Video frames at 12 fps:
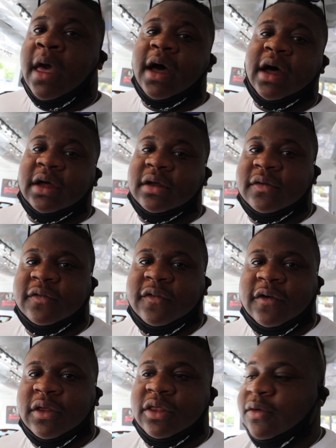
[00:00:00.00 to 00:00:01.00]
of
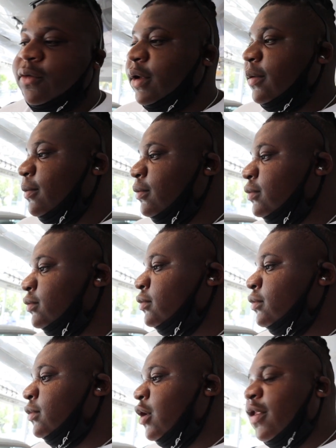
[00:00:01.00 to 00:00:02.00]
the rim.
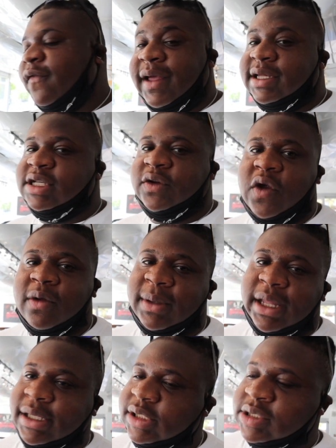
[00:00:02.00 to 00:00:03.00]
On the face of the rim
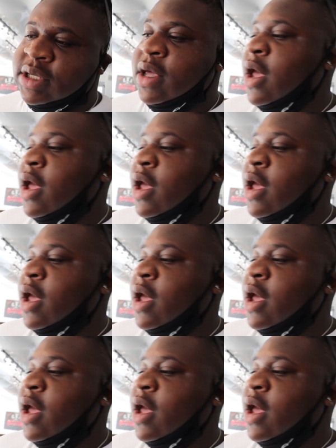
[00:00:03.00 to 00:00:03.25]
gets